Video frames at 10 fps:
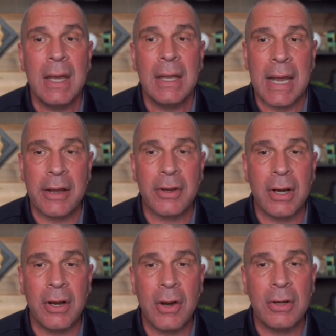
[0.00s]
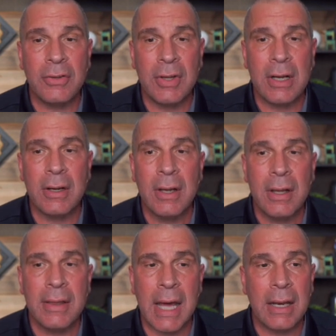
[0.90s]
Now you're going to notice here
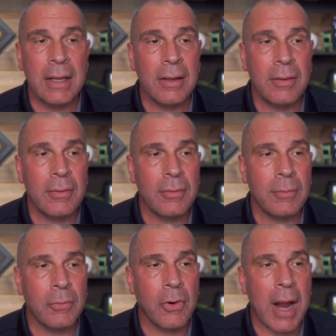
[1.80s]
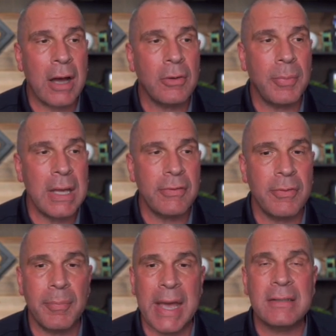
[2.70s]
that ground
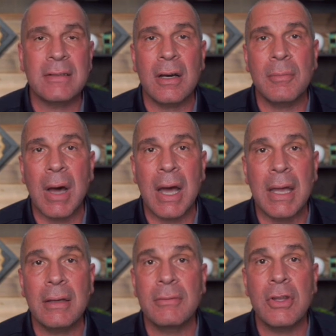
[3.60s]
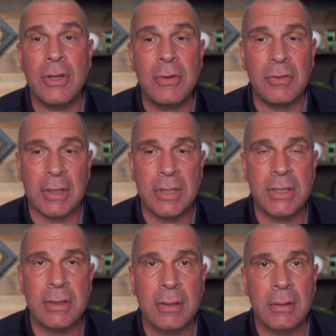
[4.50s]
beef, based on my
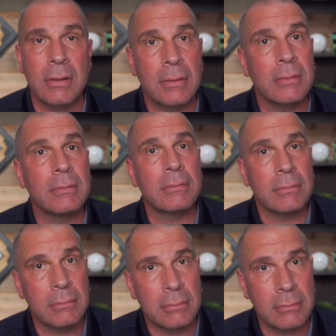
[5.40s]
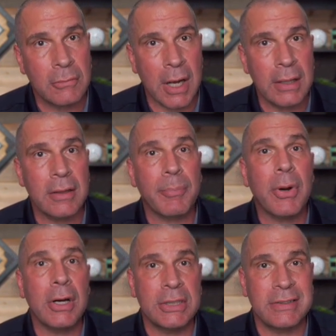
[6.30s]
usage, right, the
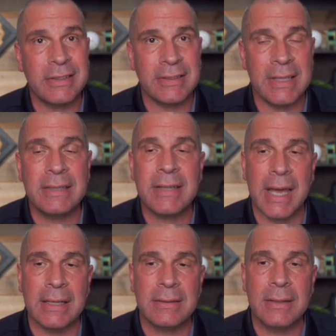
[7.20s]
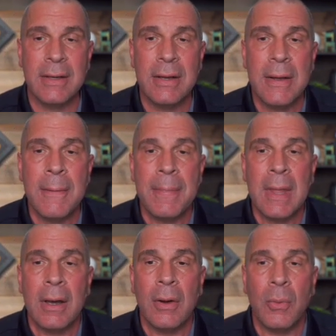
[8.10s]
purchases in this case,
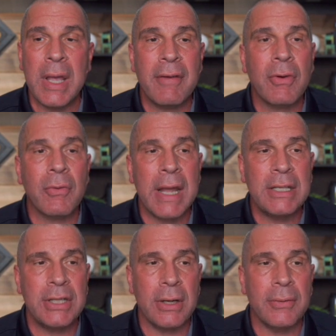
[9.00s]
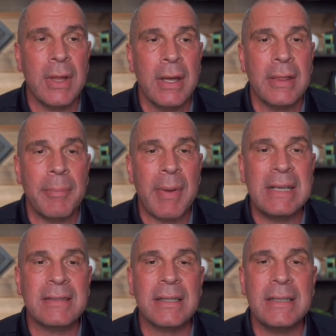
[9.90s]
we have a ratio that
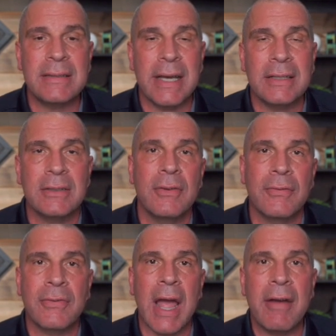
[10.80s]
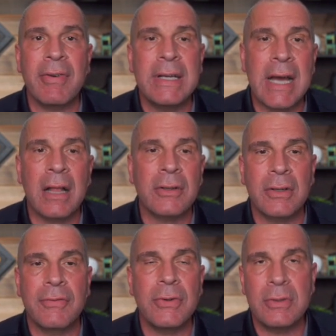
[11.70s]
basically says for every dollar
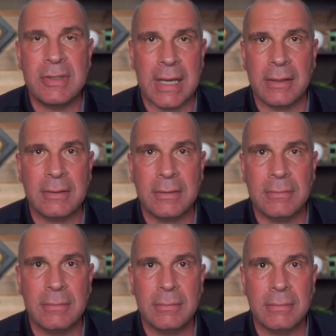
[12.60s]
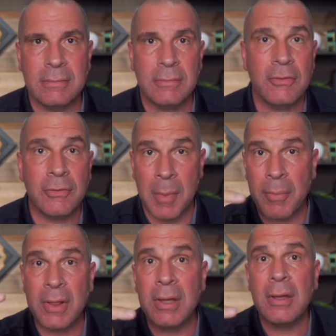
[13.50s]
in food sales, remember the